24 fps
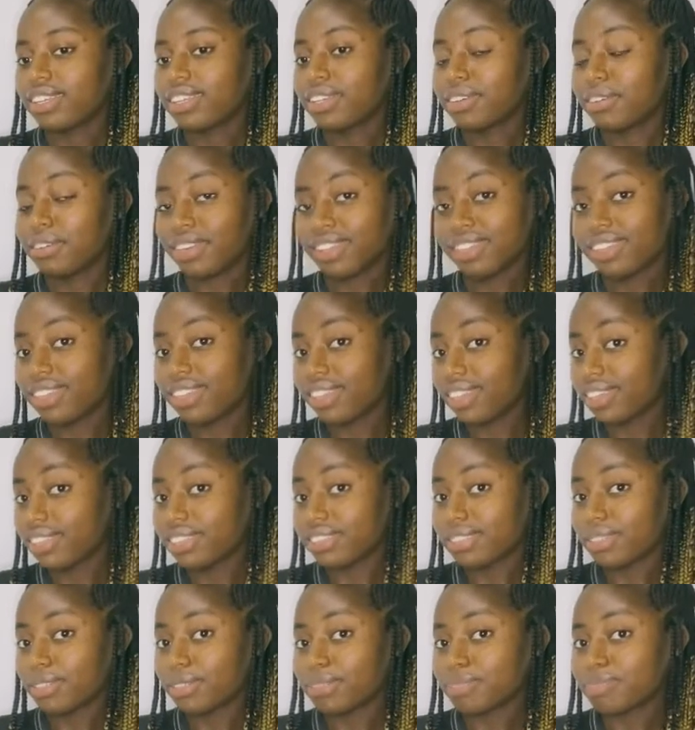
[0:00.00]
Great things
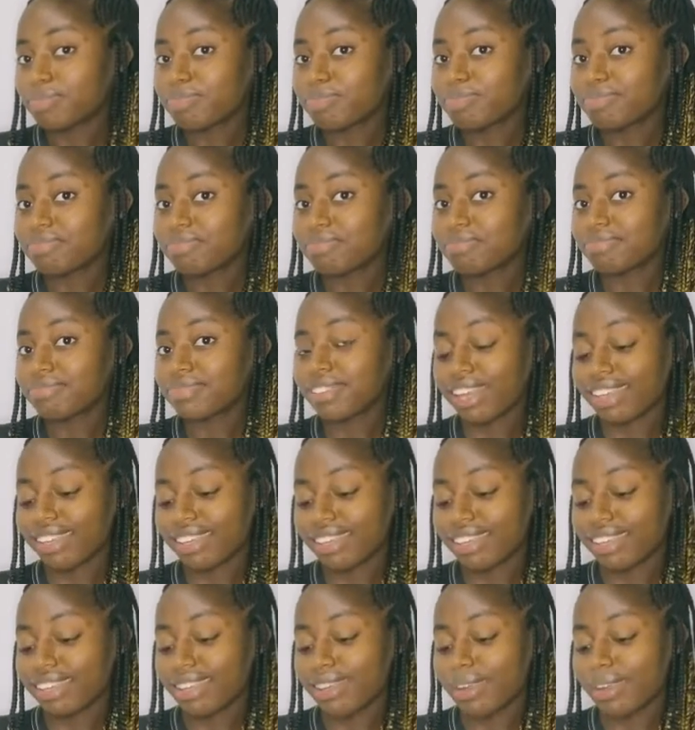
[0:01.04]
though, like,
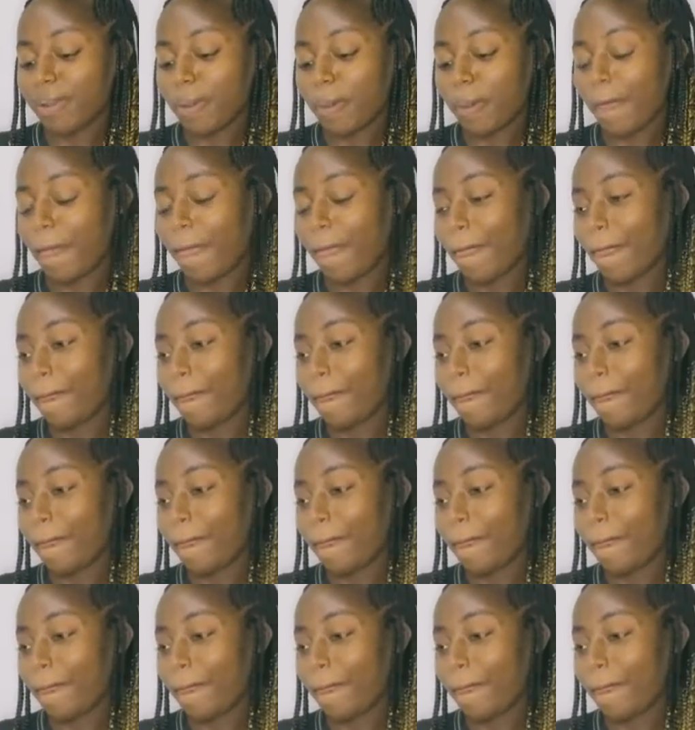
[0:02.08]
you know,